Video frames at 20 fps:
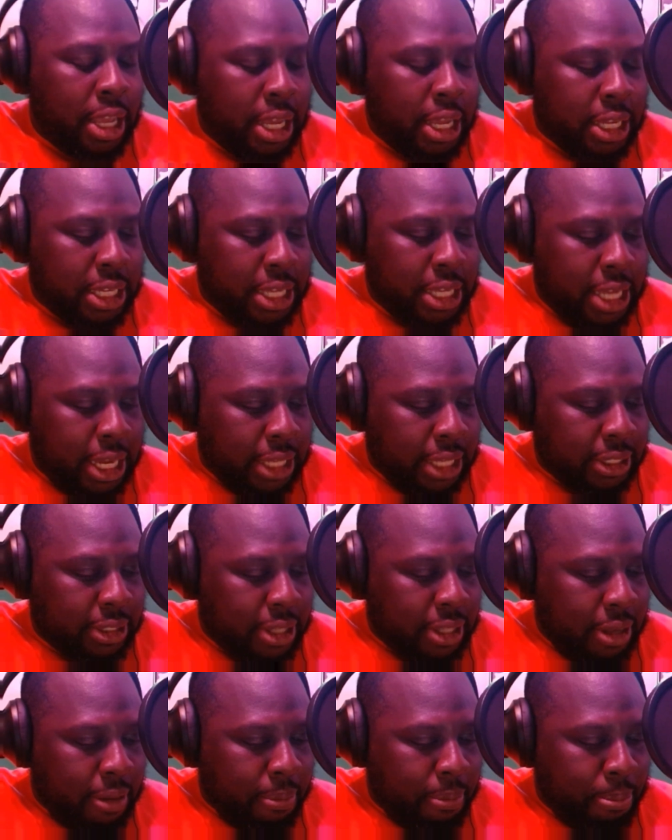Yes,
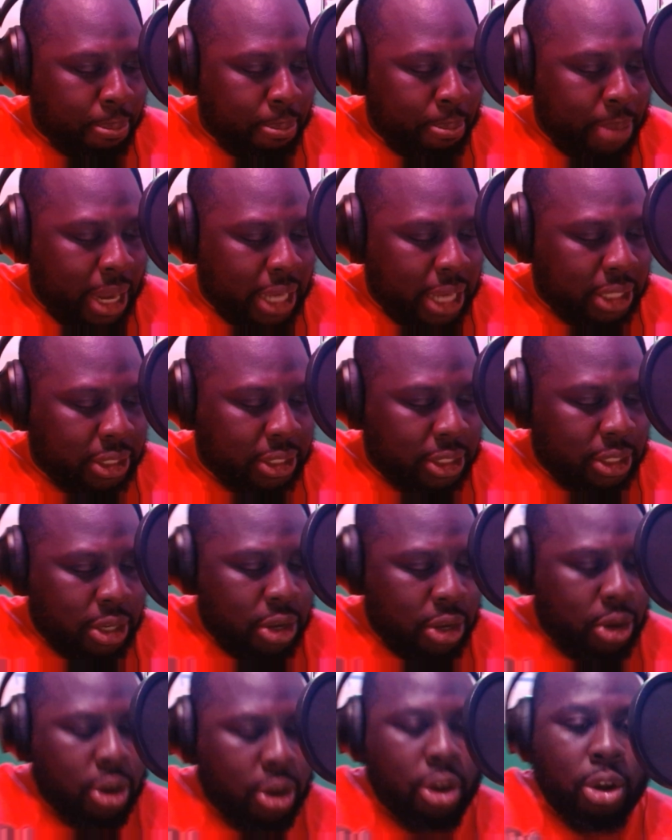Max
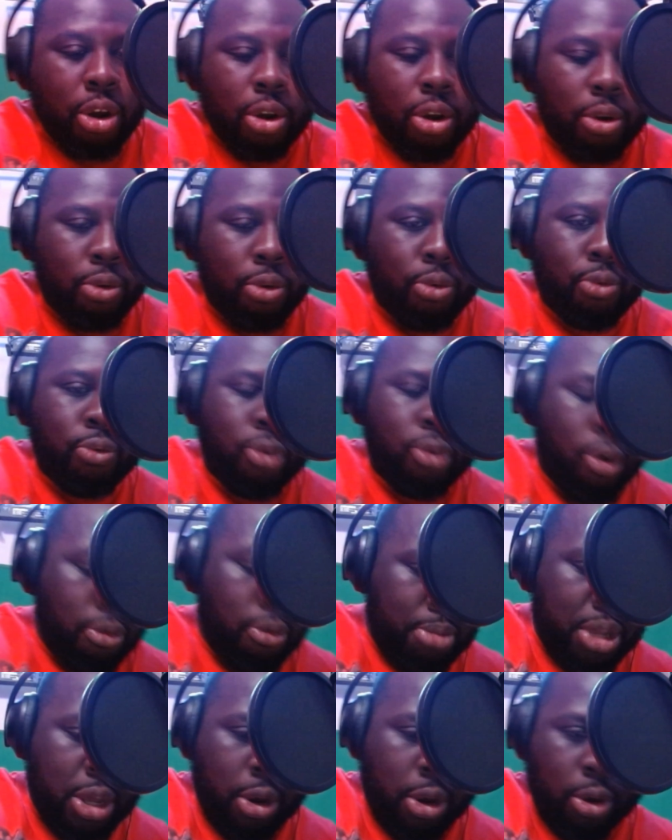
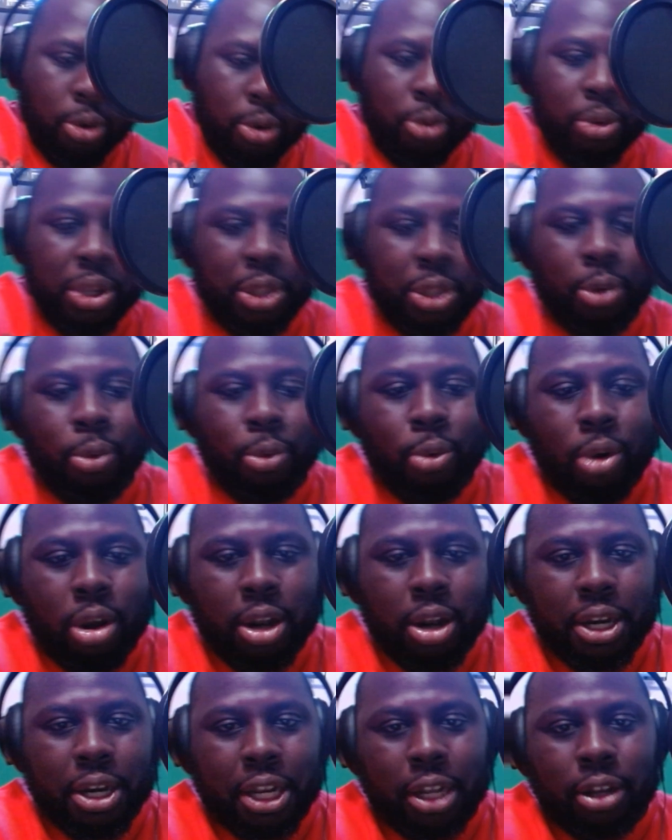Romeo with
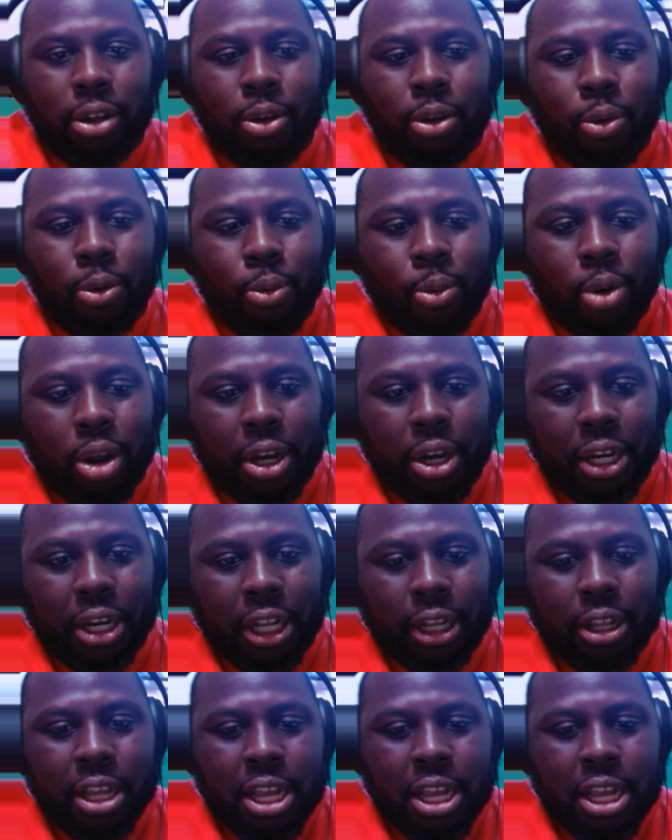Warning, Warning.